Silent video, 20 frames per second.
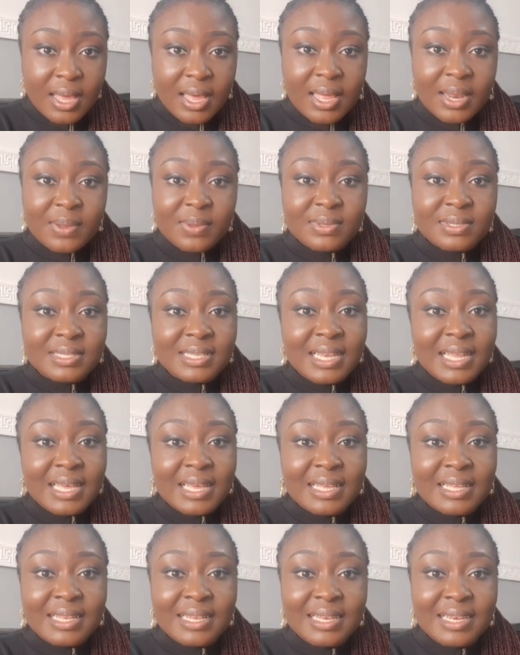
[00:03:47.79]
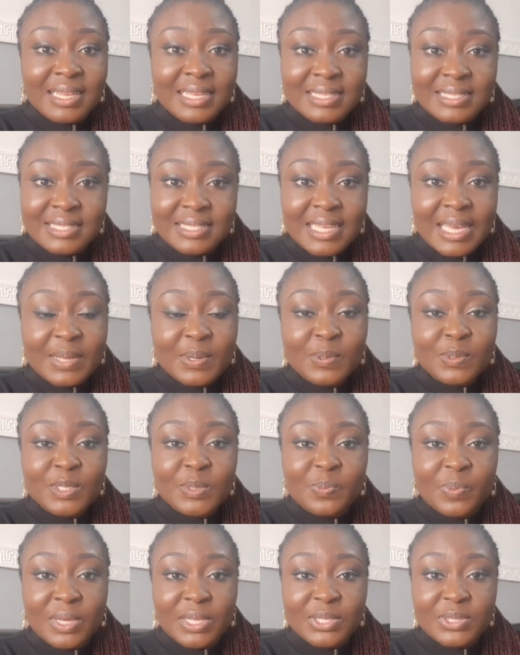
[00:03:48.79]
And I was like, lady, I don't
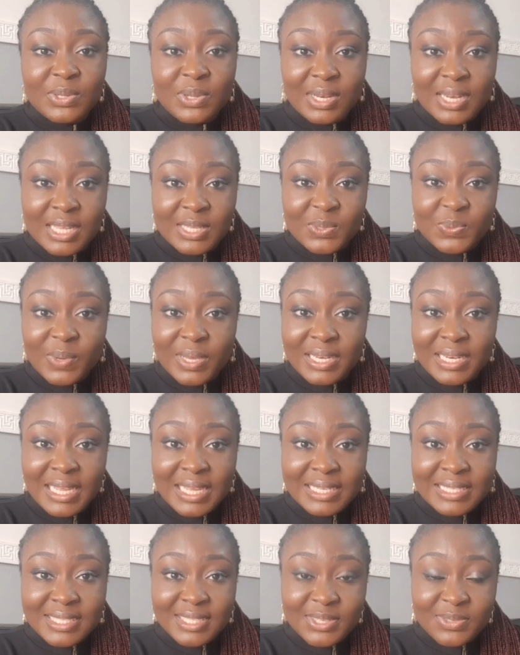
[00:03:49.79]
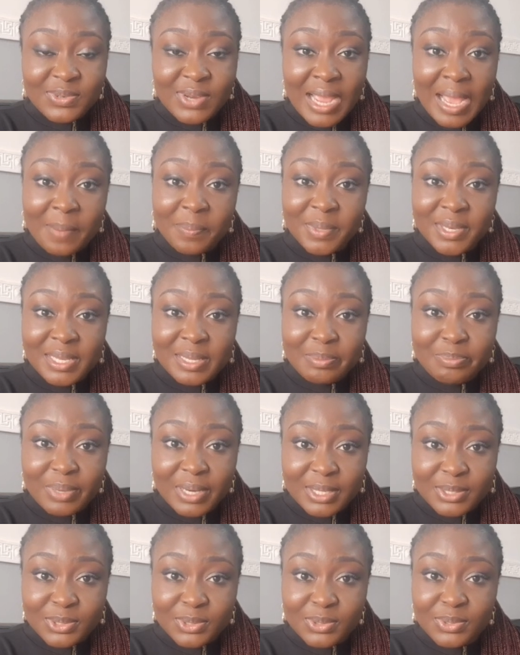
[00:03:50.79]
spend dollars. We're in Nigeria, I'm in
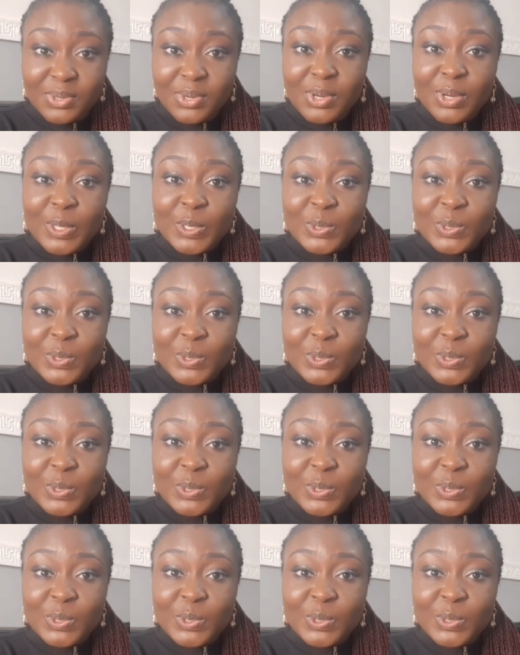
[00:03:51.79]
Ibadan.